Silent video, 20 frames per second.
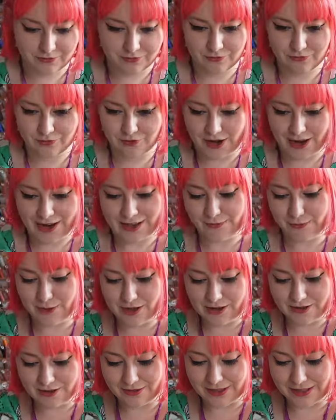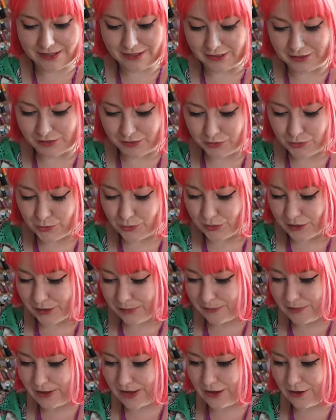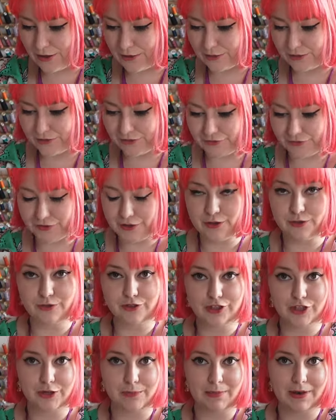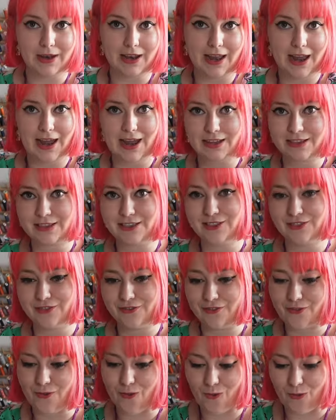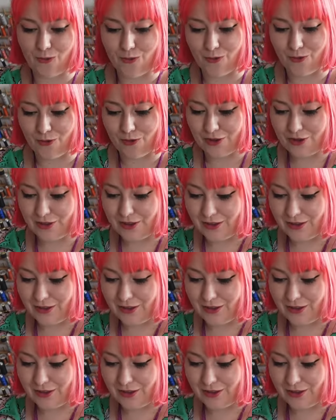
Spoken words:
Right, well, let's talk about future plans for